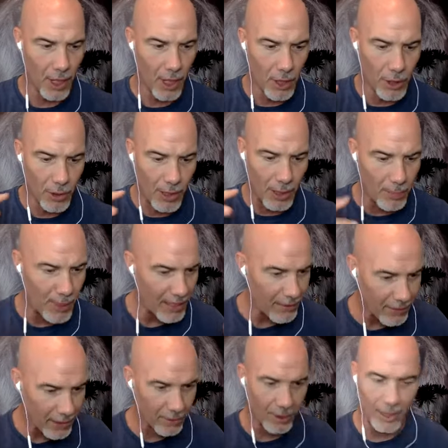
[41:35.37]
you can
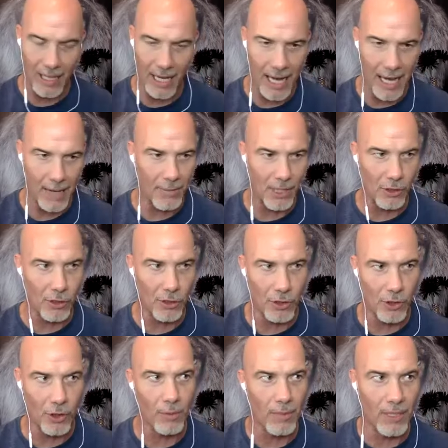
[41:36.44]
pivot on a dime that
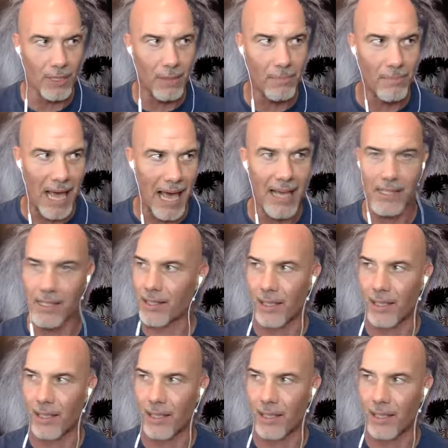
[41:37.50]
so the mass